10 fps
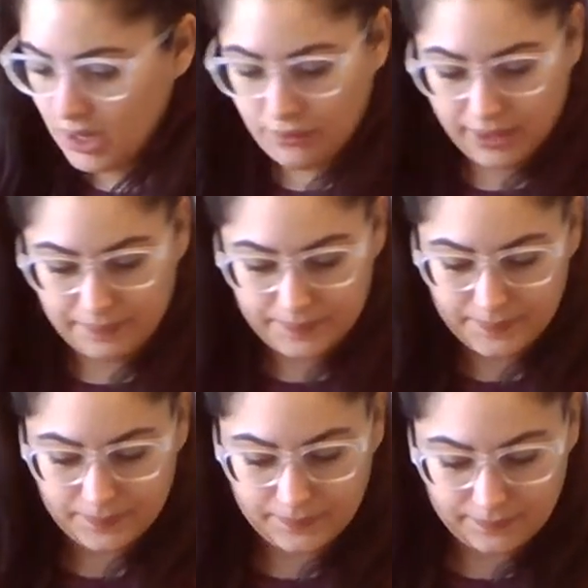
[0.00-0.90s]
Okay.
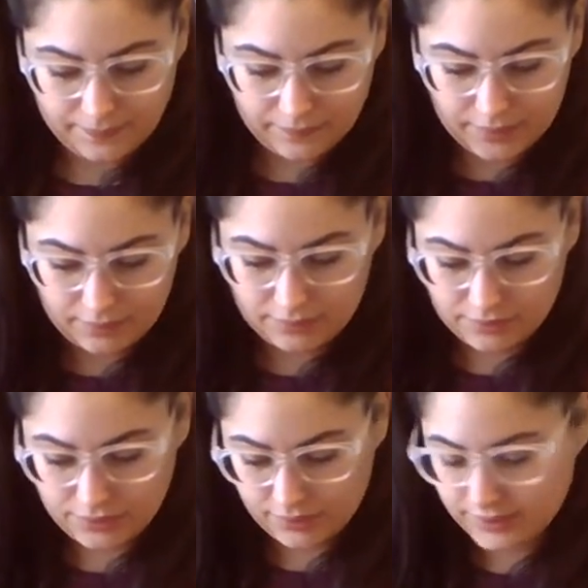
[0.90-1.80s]

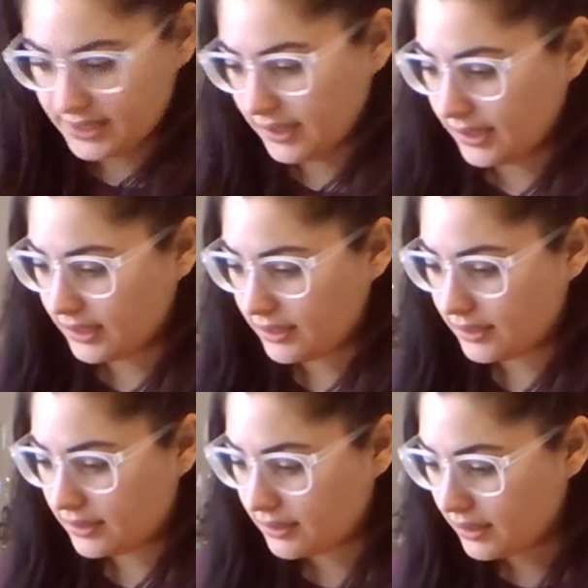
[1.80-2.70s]
So it
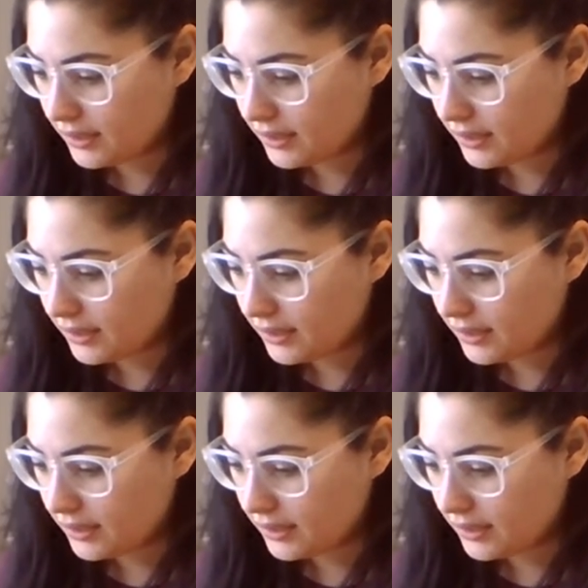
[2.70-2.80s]
said